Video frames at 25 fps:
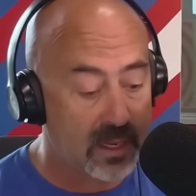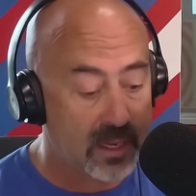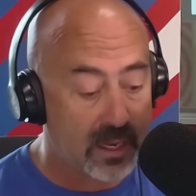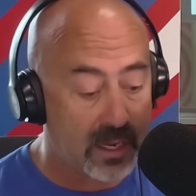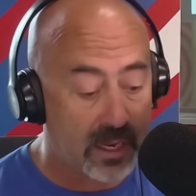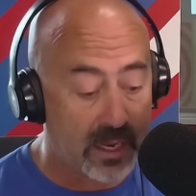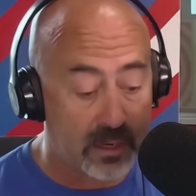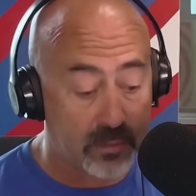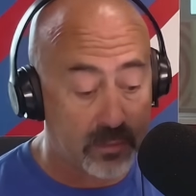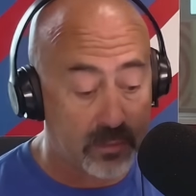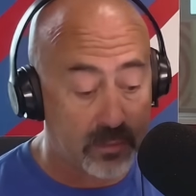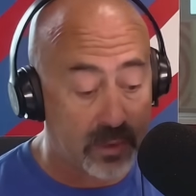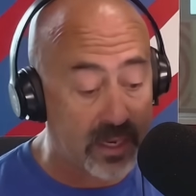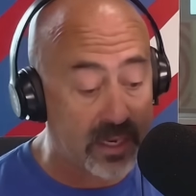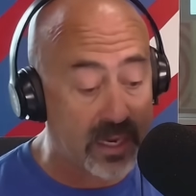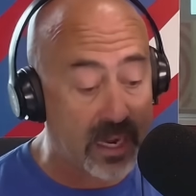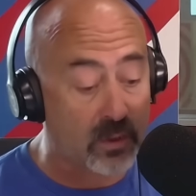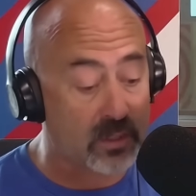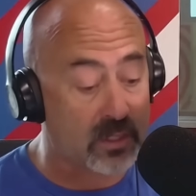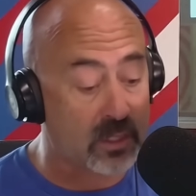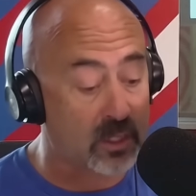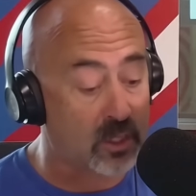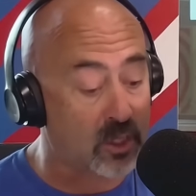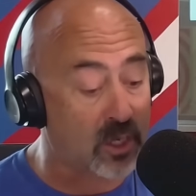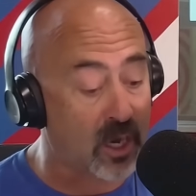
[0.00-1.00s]
And right now
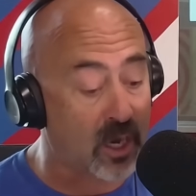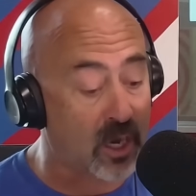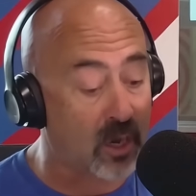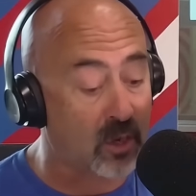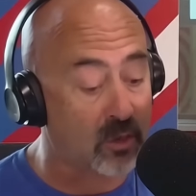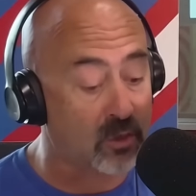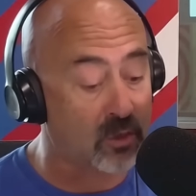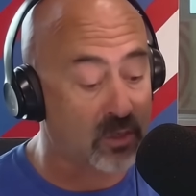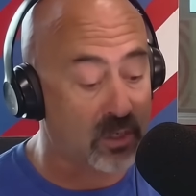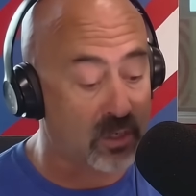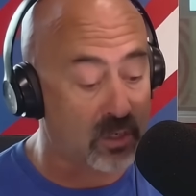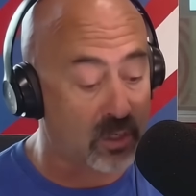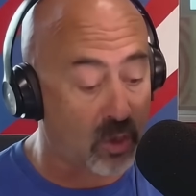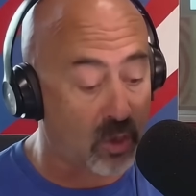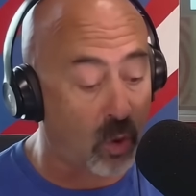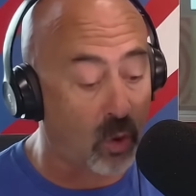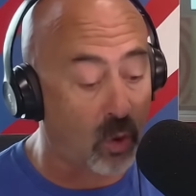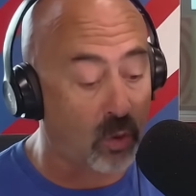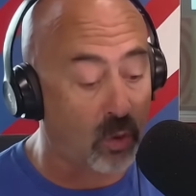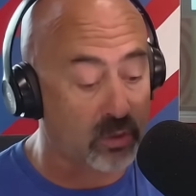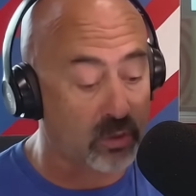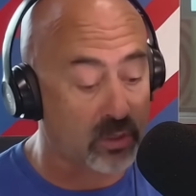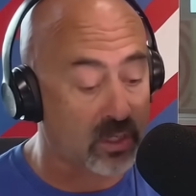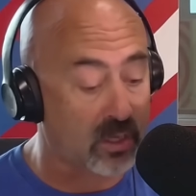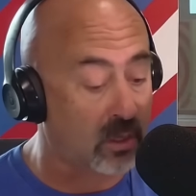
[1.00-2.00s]
it's the Chargers and
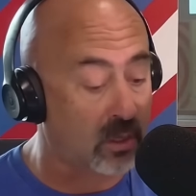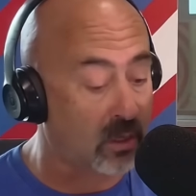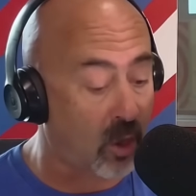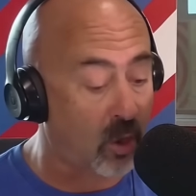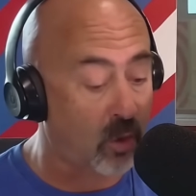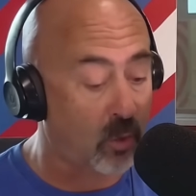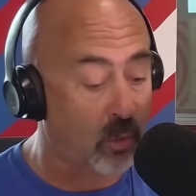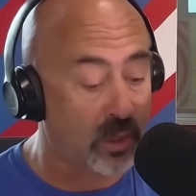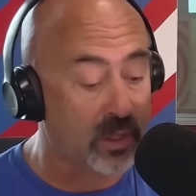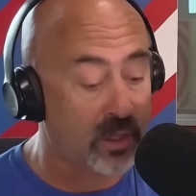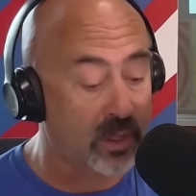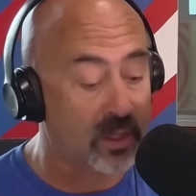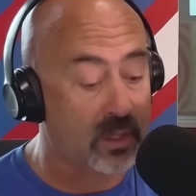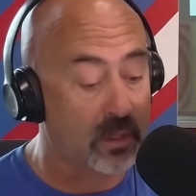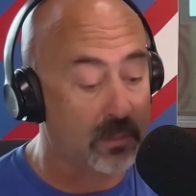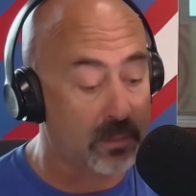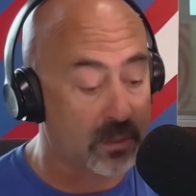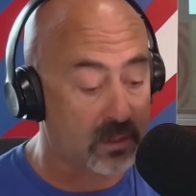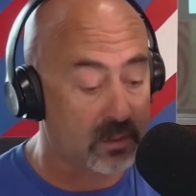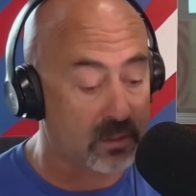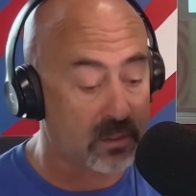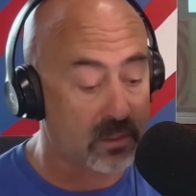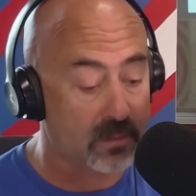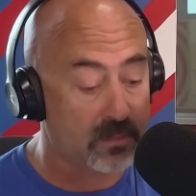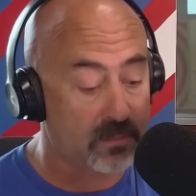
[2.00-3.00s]
Colts along with the
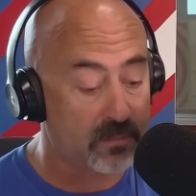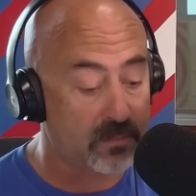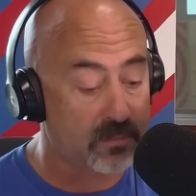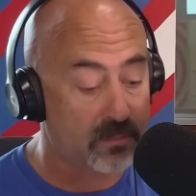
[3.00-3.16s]
Bills.